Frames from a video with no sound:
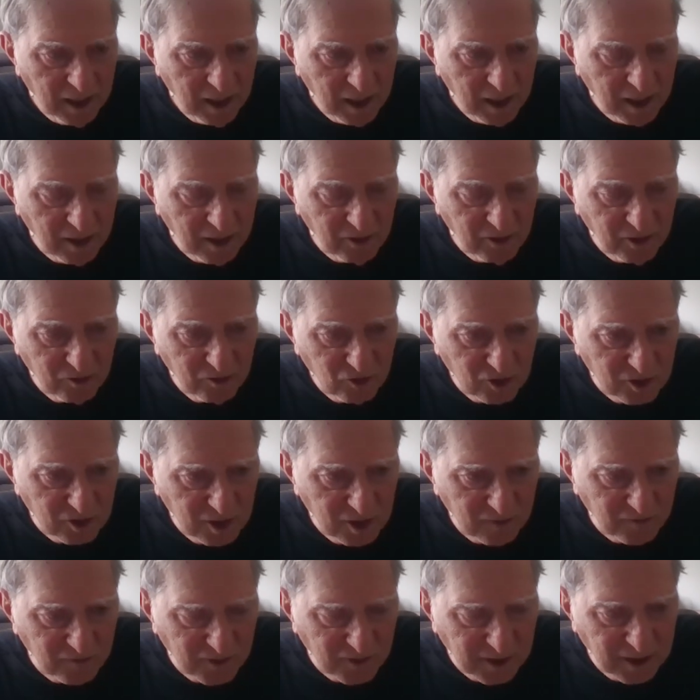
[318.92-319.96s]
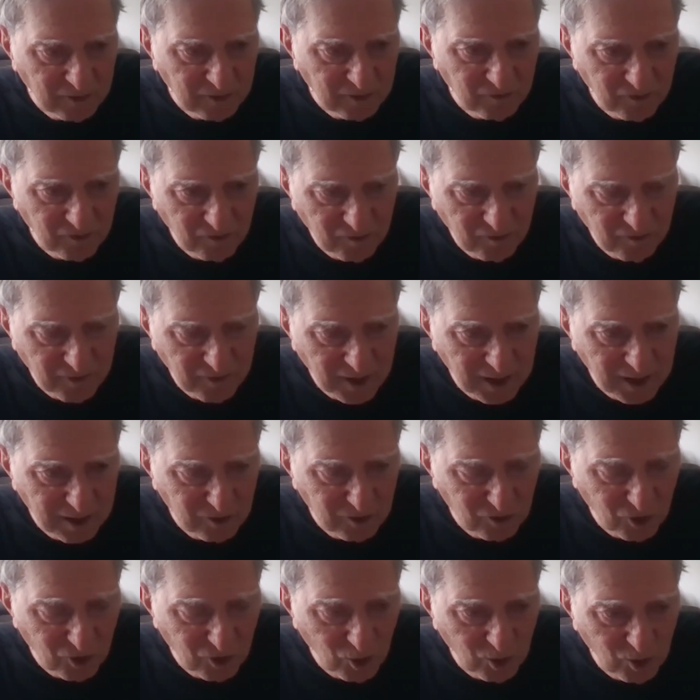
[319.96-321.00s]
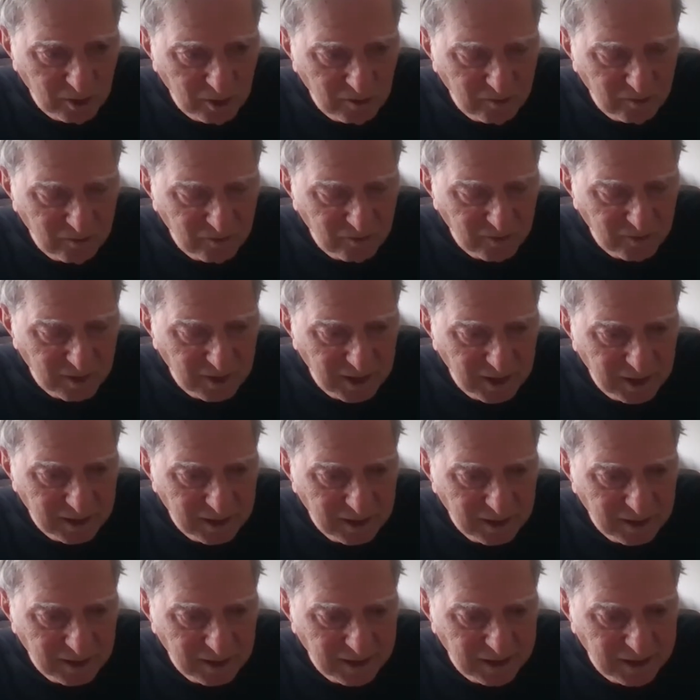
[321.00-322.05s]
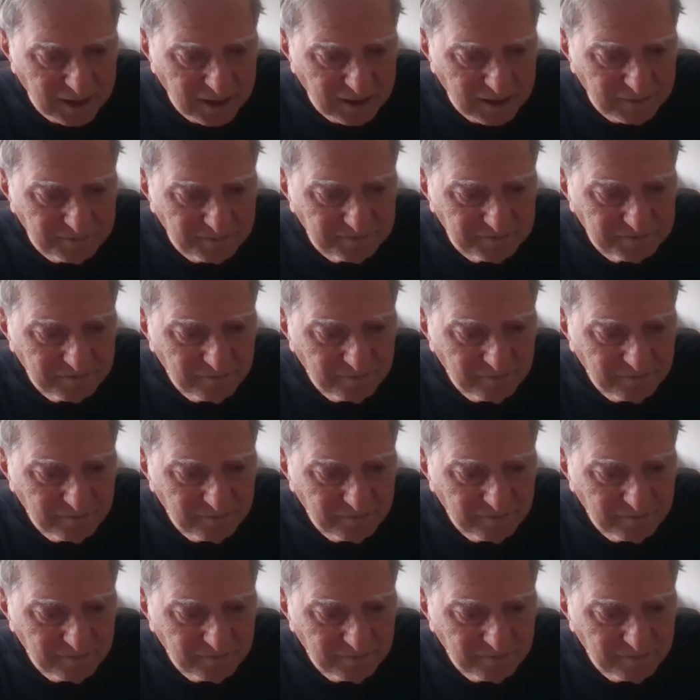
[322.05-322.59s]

And the significance of that is only that um,